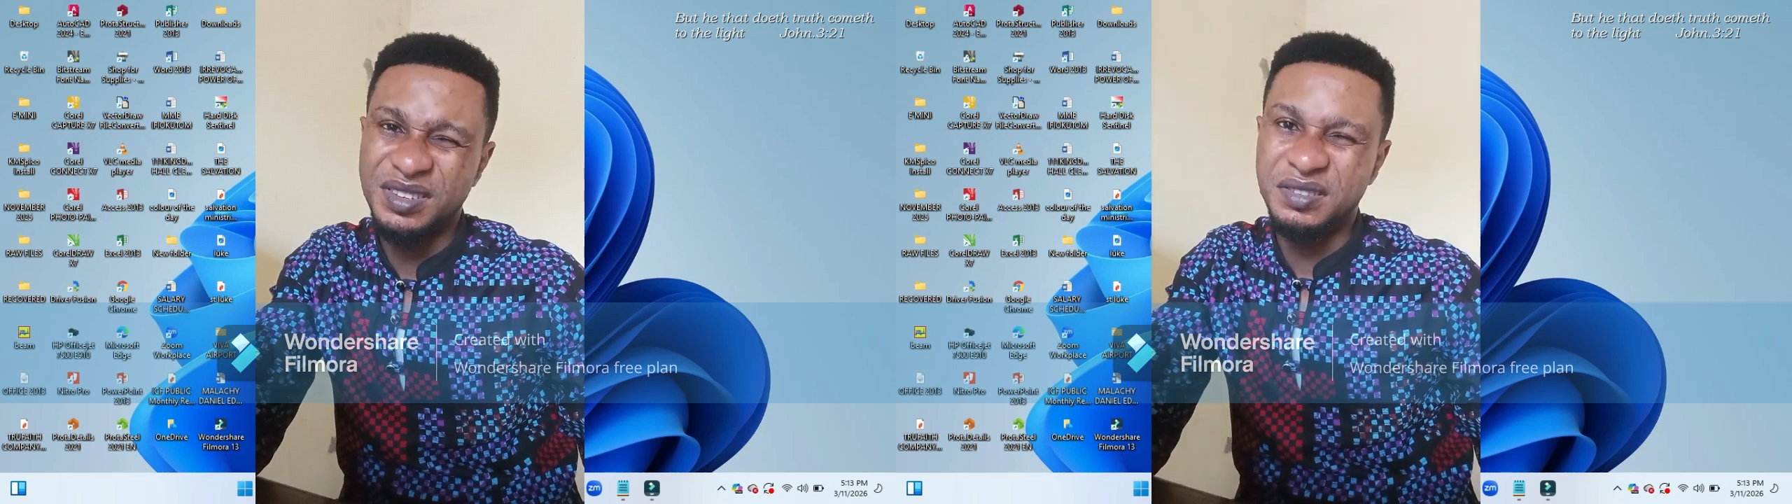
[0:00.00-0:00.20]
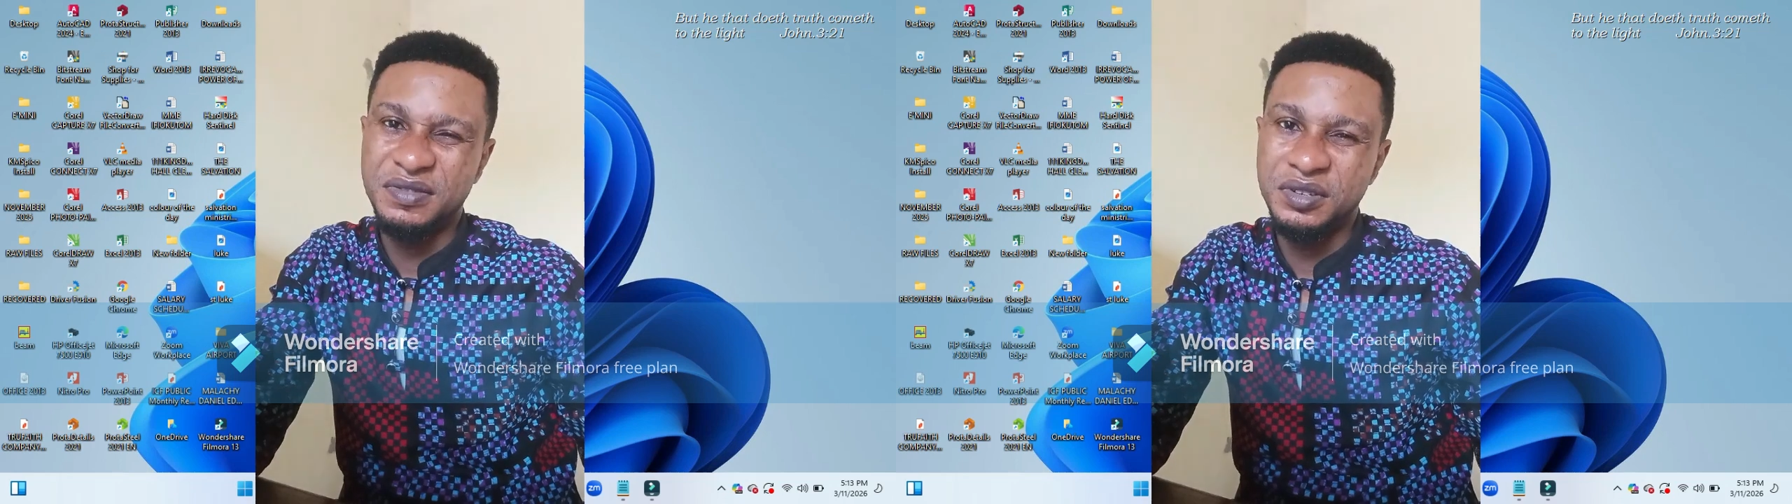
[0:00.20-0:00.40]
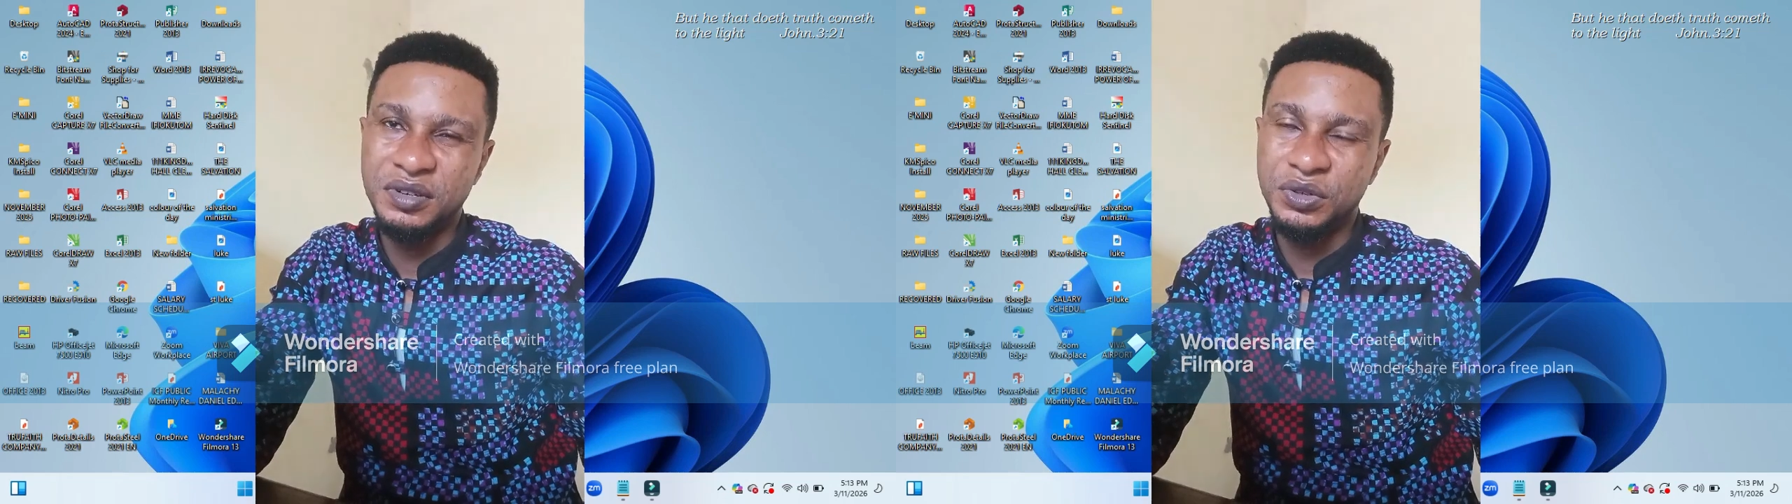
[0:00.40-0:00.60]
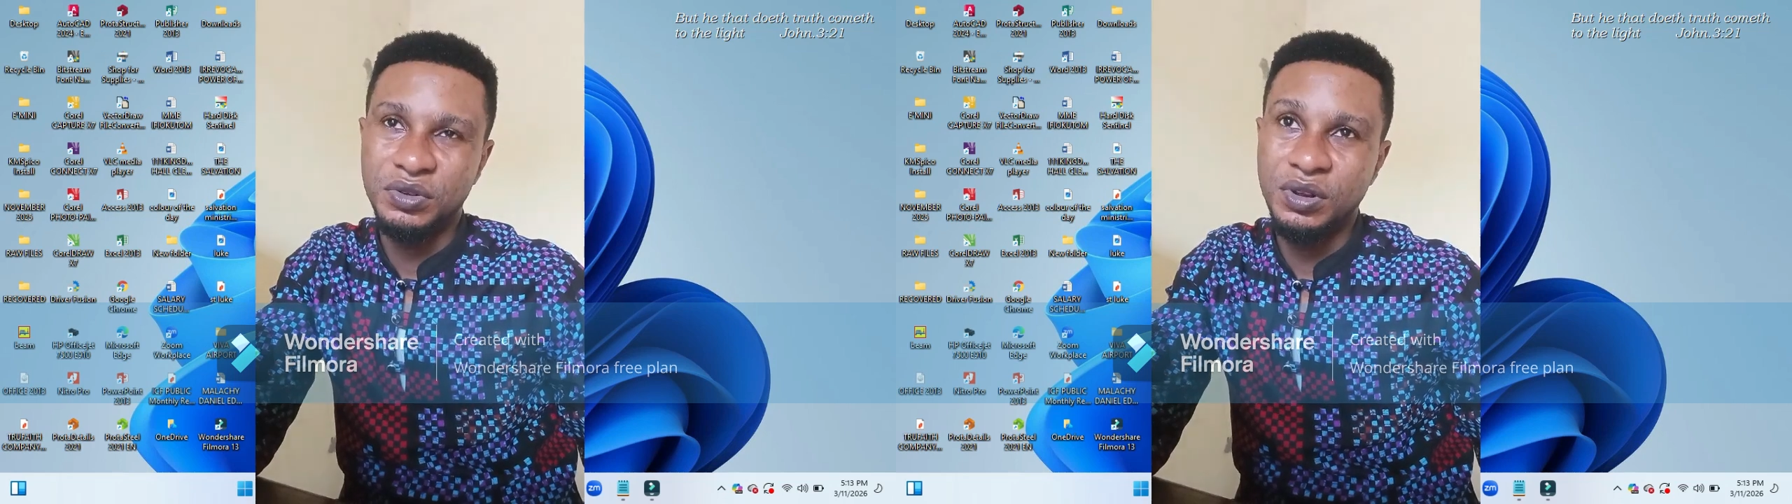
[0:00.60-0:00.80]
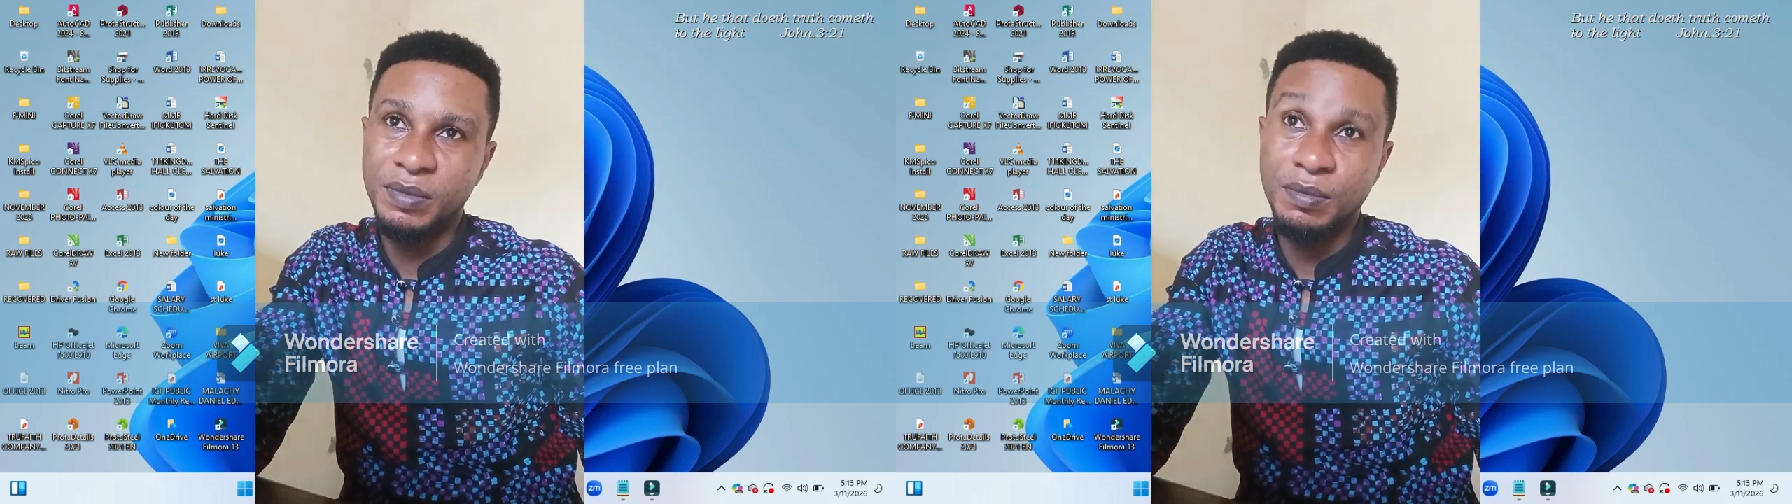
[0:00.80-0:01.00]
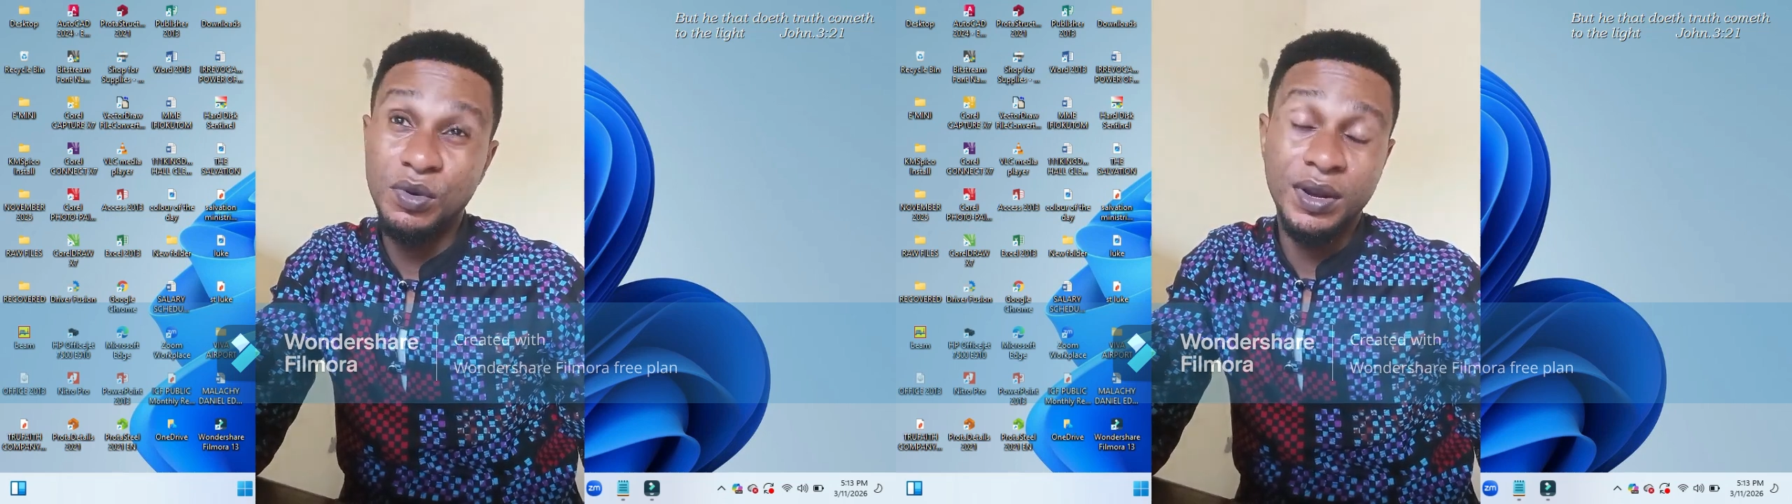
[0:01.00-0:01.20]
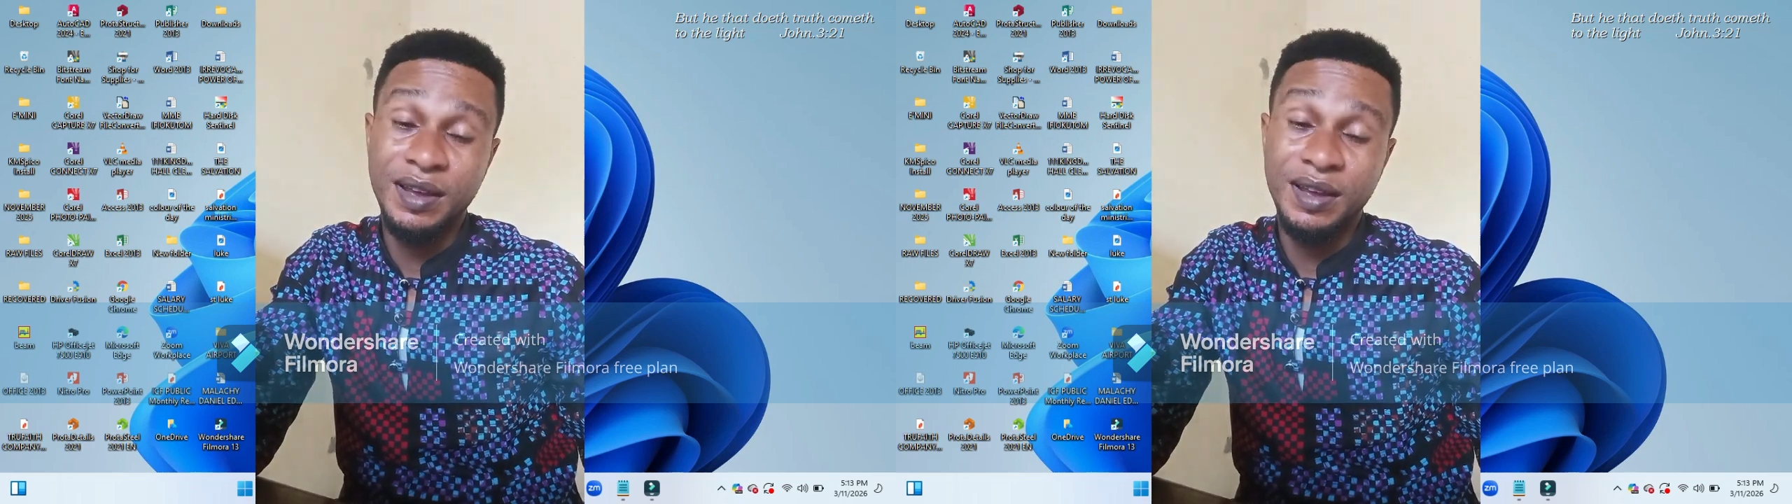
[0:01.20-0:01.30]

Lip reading: This video should not be more